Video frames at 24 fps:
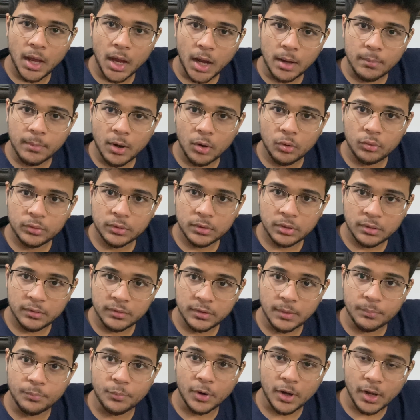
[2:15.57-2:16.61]
about
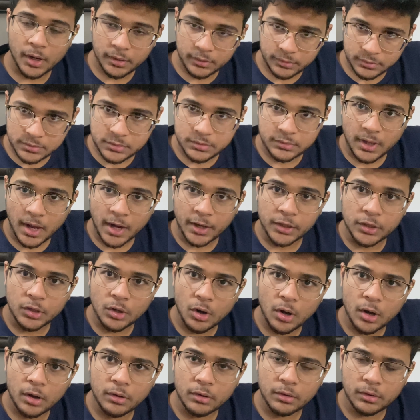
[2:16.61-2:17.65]
the product that
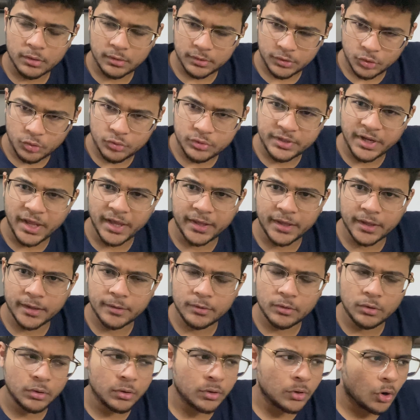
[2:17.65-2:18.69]
you're, you know,
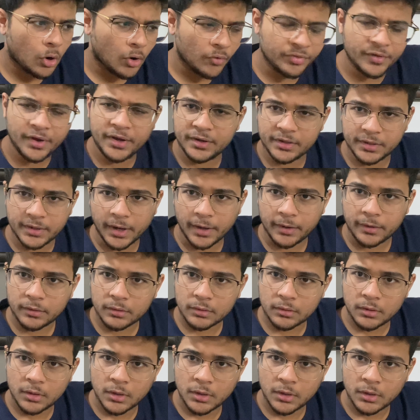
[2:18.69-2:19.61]
taking on the internet.